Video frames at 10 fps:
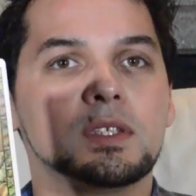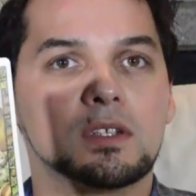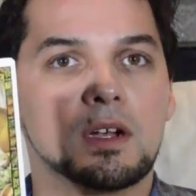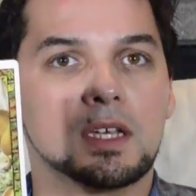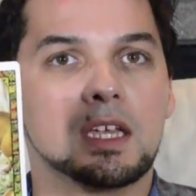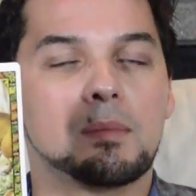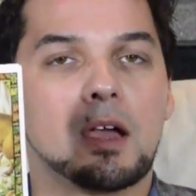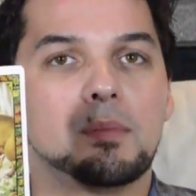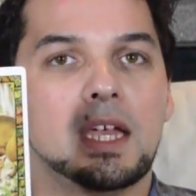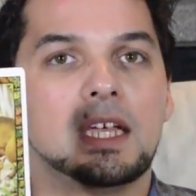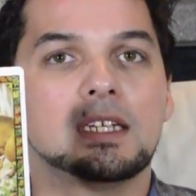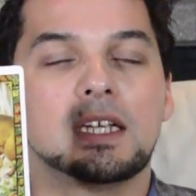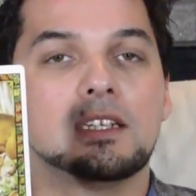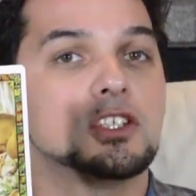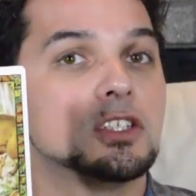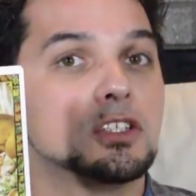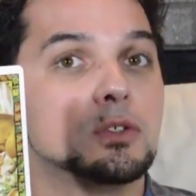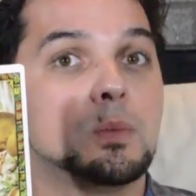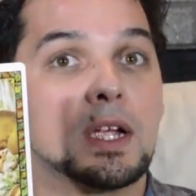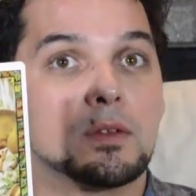is talking about paying attention to
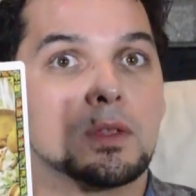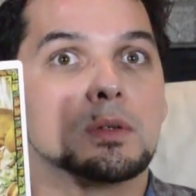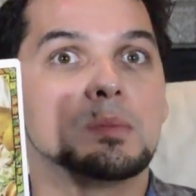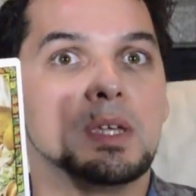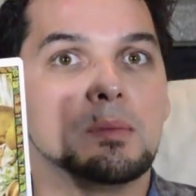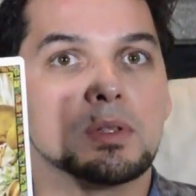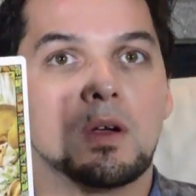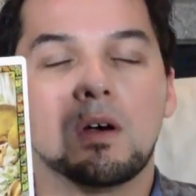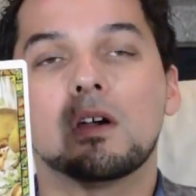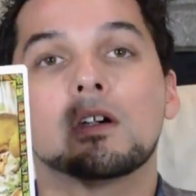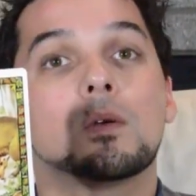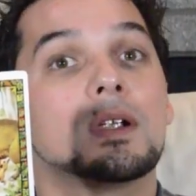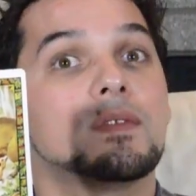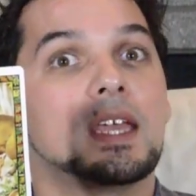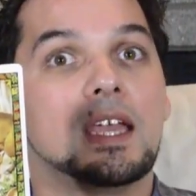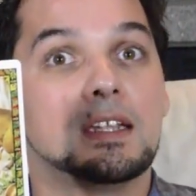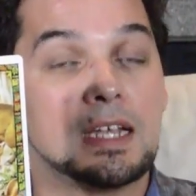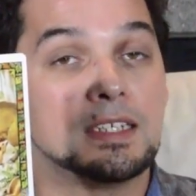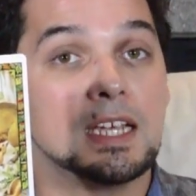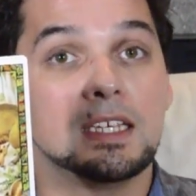where those people are, or if
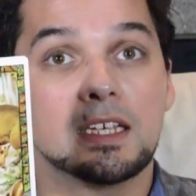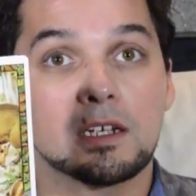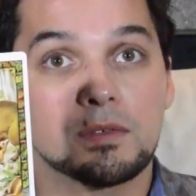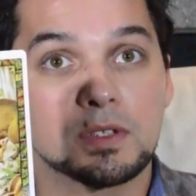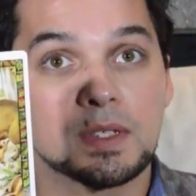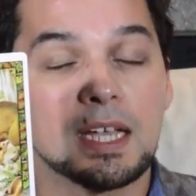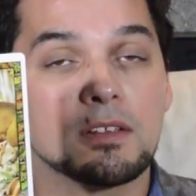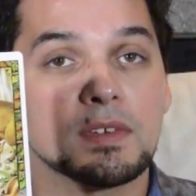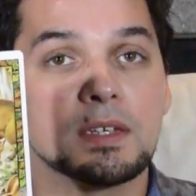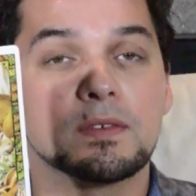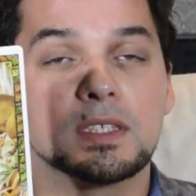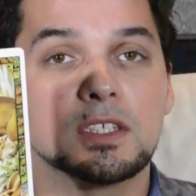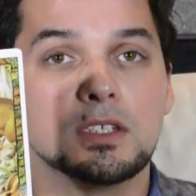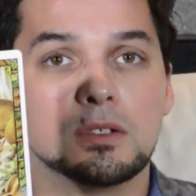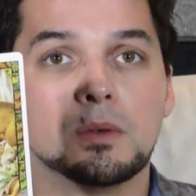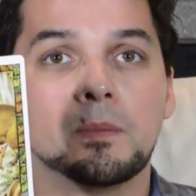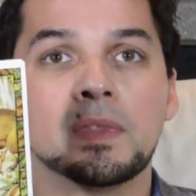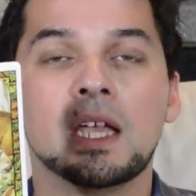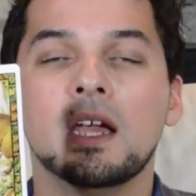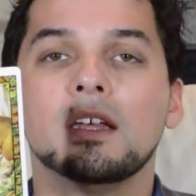and taking care of yourself if it's you.
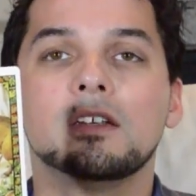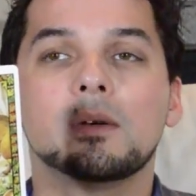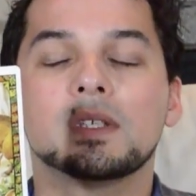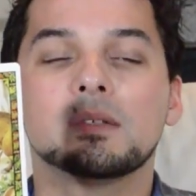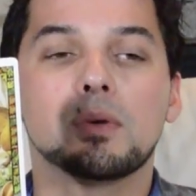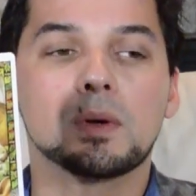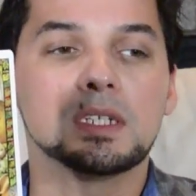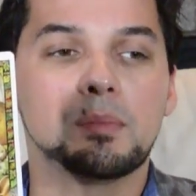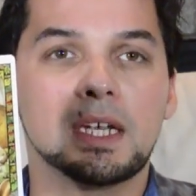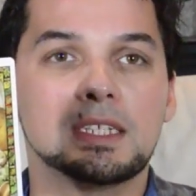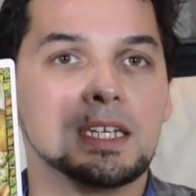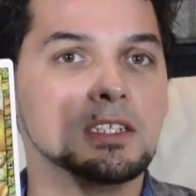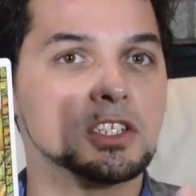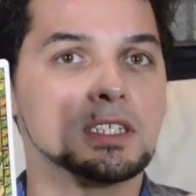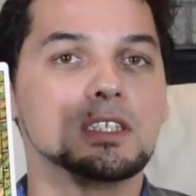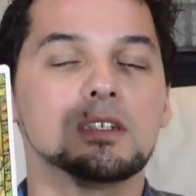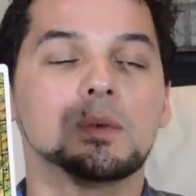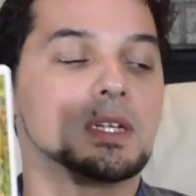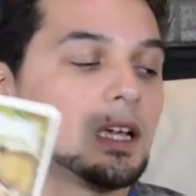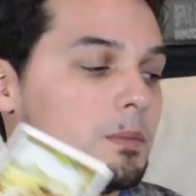You know, it's important to pay attention, you know,
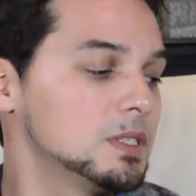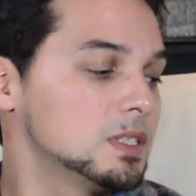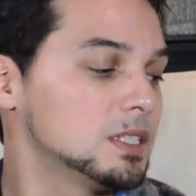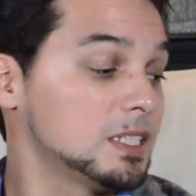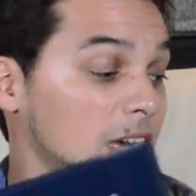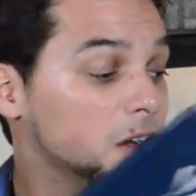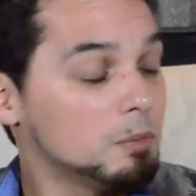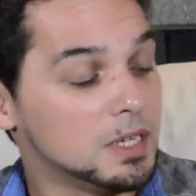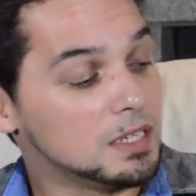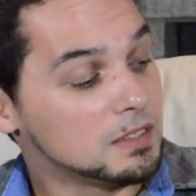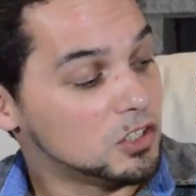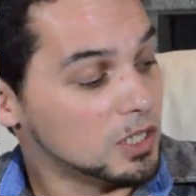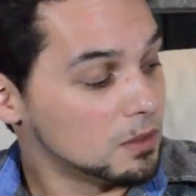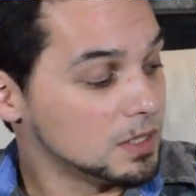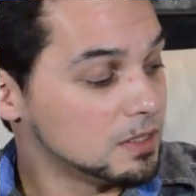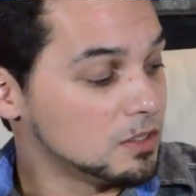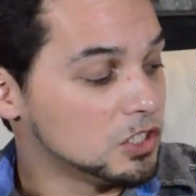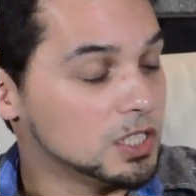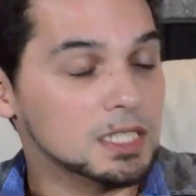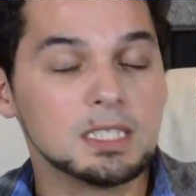when it comes to the Sow being as generous as
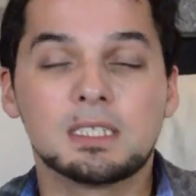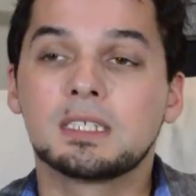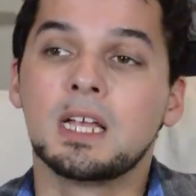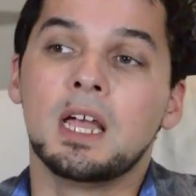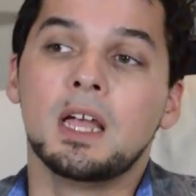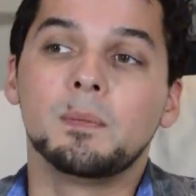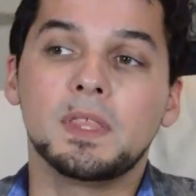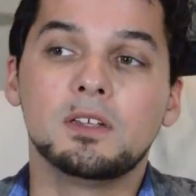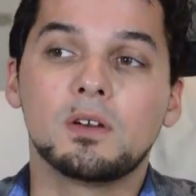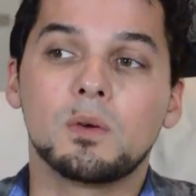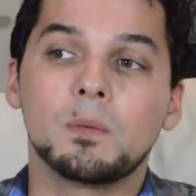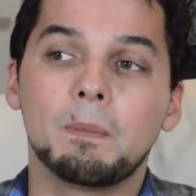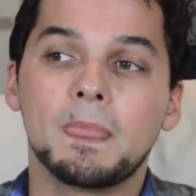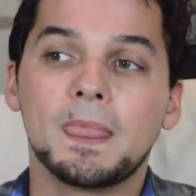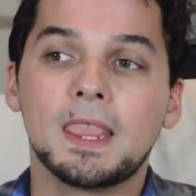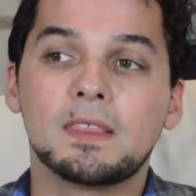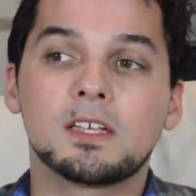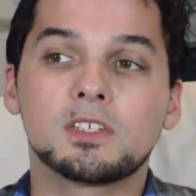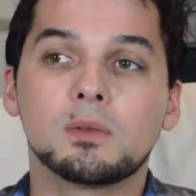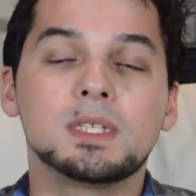she is, you know,
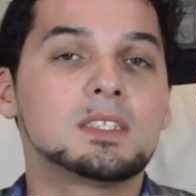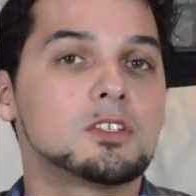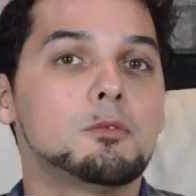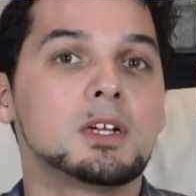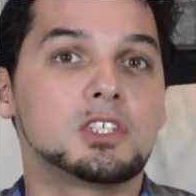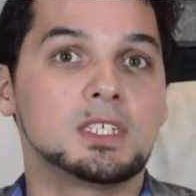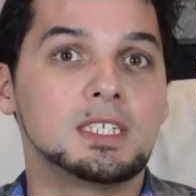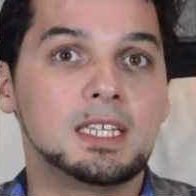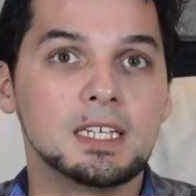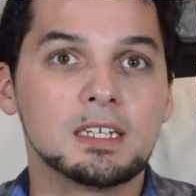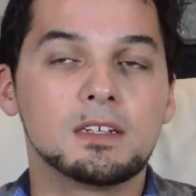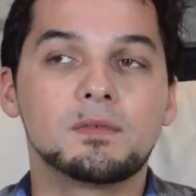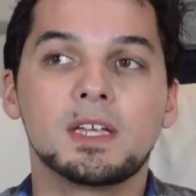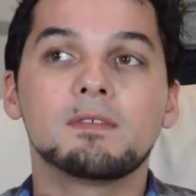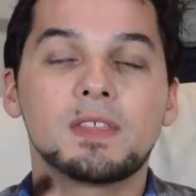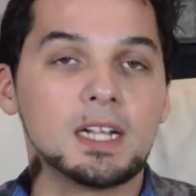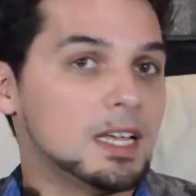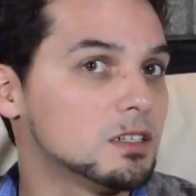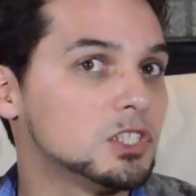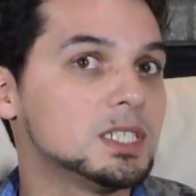there's only so much to give if that
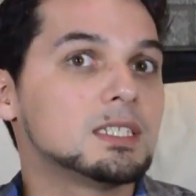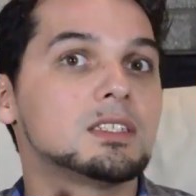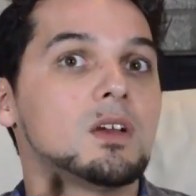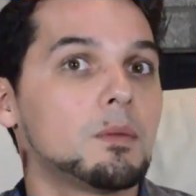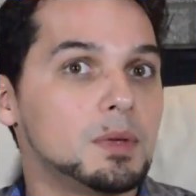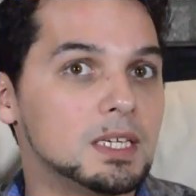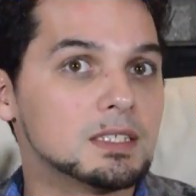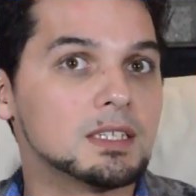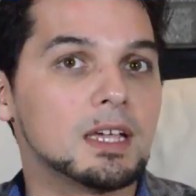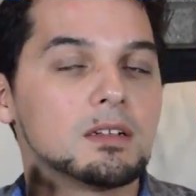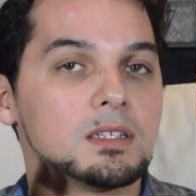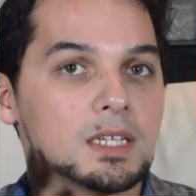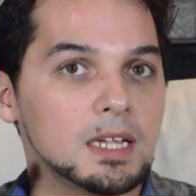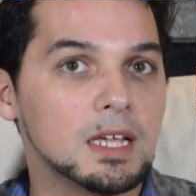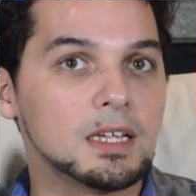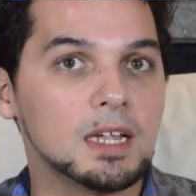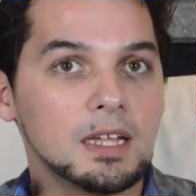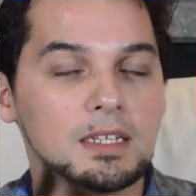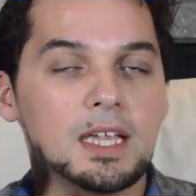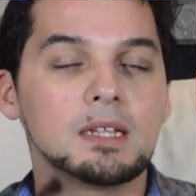energy is not being cycled
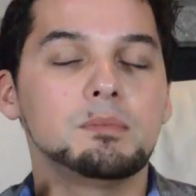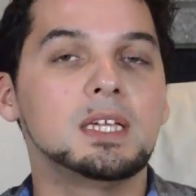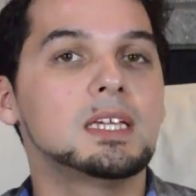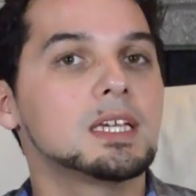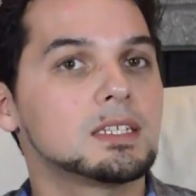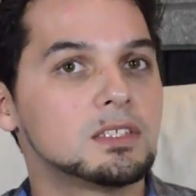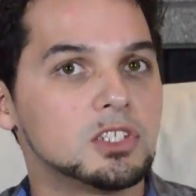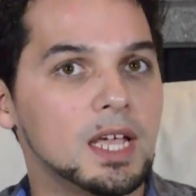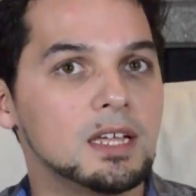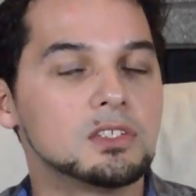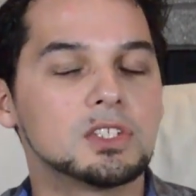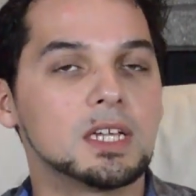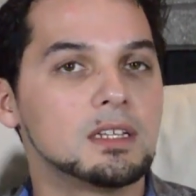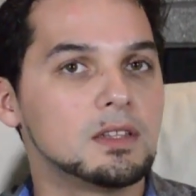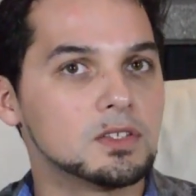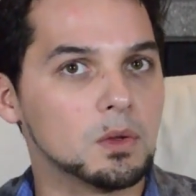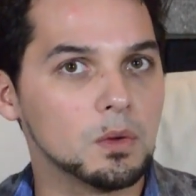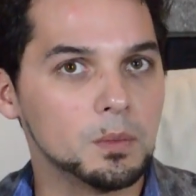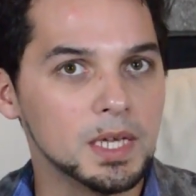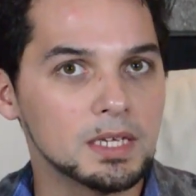and again being exchanged. And this
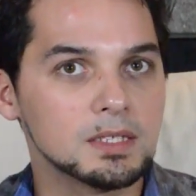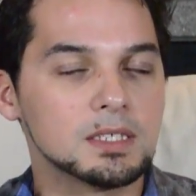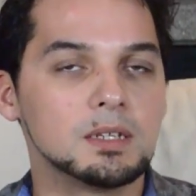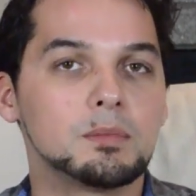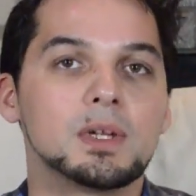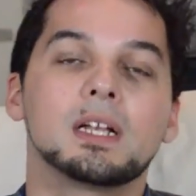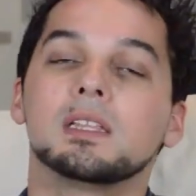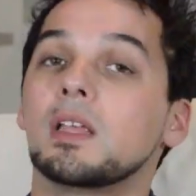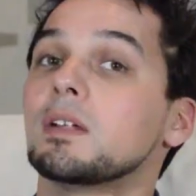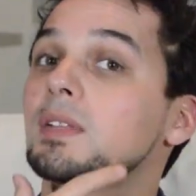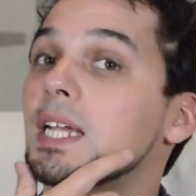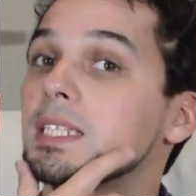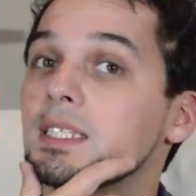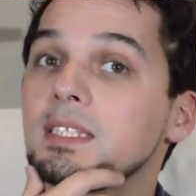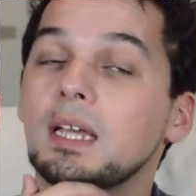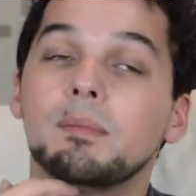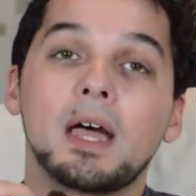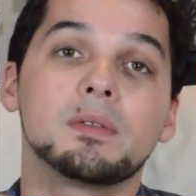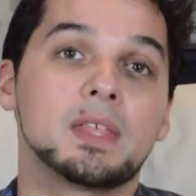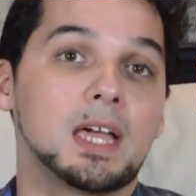whole week is going to bring a lot of lessons
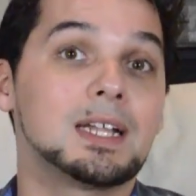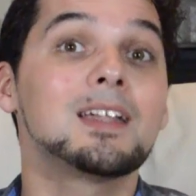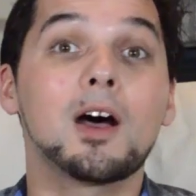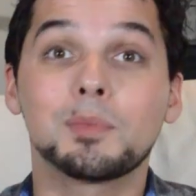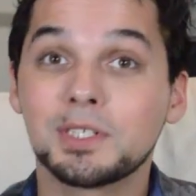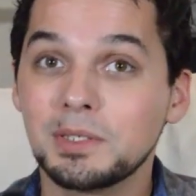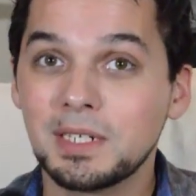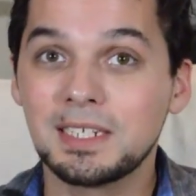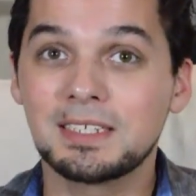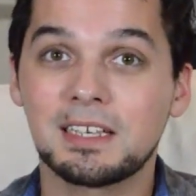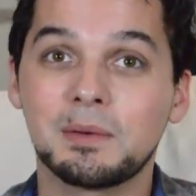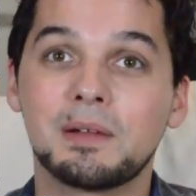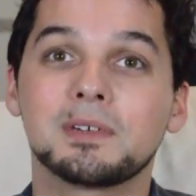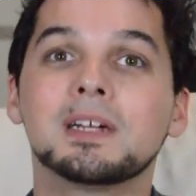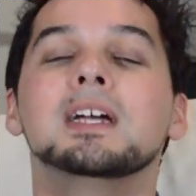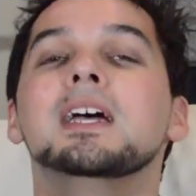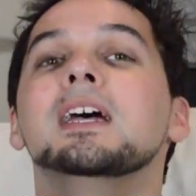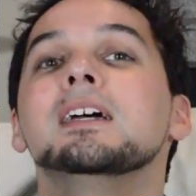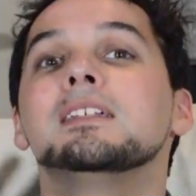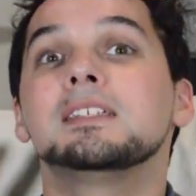about that and opportunities, however,
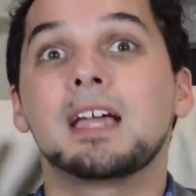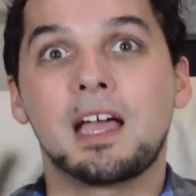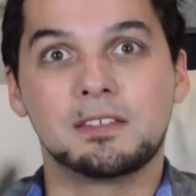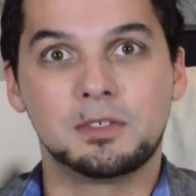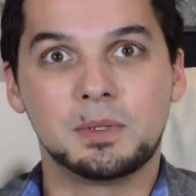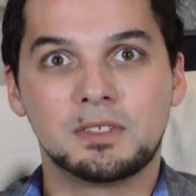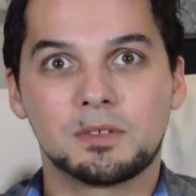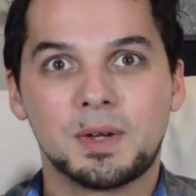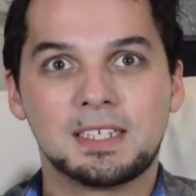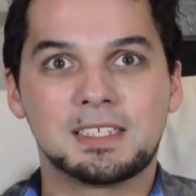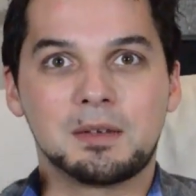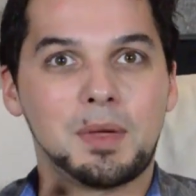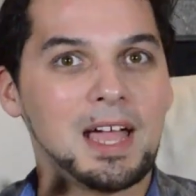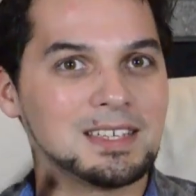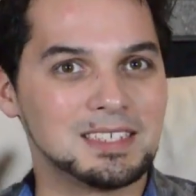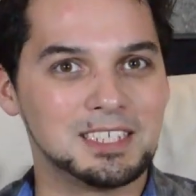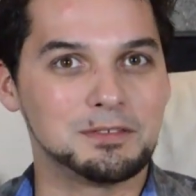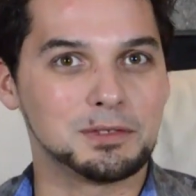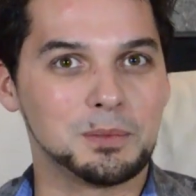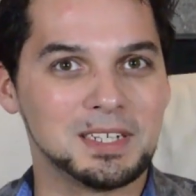to raise the capacity
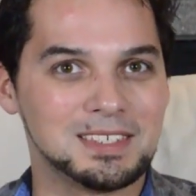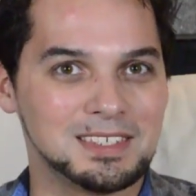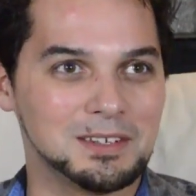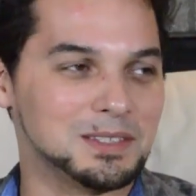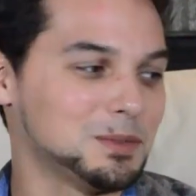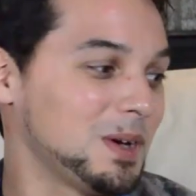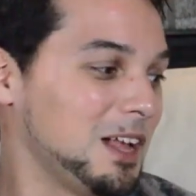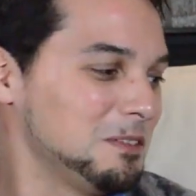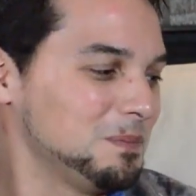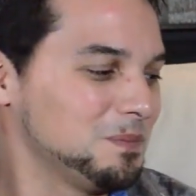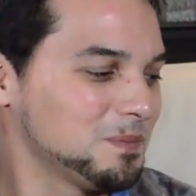for what is there as well.